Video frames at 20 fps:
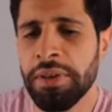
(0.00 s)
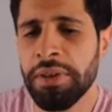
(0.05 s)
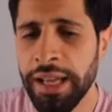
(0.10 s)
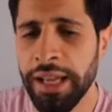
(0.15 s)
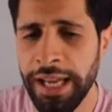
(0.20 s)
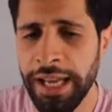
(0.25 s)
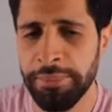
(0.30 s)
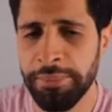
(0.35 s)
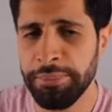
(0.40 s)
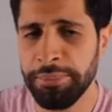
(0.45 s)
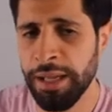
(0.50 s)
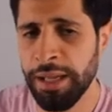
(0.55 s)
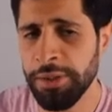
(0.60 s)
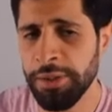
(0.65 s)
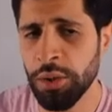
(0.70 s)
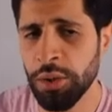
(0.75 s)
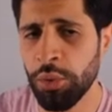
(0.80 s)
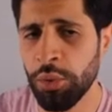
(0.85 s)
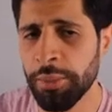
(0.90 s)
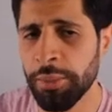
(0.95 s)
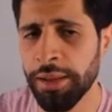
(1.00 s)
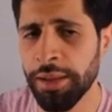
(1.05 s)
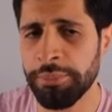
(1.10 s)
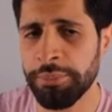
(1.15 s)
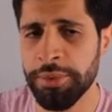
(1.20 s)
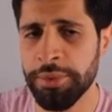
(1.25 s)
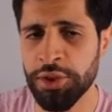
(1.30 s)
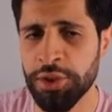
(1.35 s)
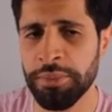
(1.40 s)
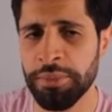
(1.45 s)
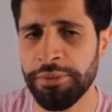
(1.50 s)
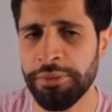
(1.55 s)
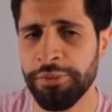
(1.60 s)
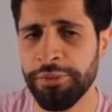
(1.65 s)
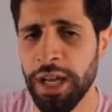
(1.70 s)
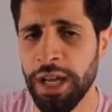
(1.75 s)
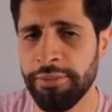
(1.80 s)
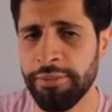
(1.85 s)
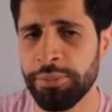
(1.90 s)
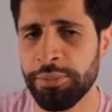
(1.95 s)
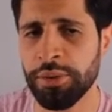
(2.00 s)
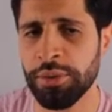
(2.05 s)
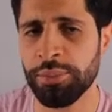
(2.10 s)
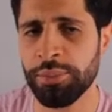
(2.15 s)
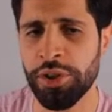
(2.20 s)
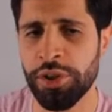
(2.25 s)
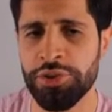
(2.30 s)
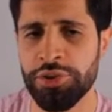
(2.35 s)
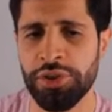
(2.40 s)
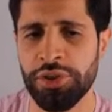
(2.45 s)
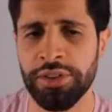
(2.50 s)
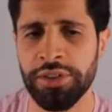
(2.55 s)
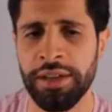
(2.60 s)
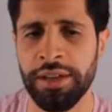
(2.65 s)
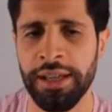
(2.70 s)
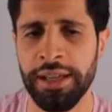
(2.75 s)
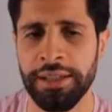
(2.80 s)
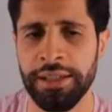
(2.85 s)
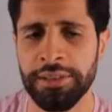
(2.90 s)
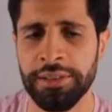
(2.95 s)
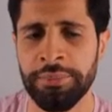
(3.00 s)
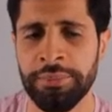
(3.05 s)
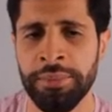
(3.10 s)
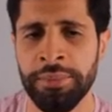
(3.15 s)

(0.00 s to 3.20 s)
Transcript: hey, maybe you want to play bishop b5, putting pressure on the knight.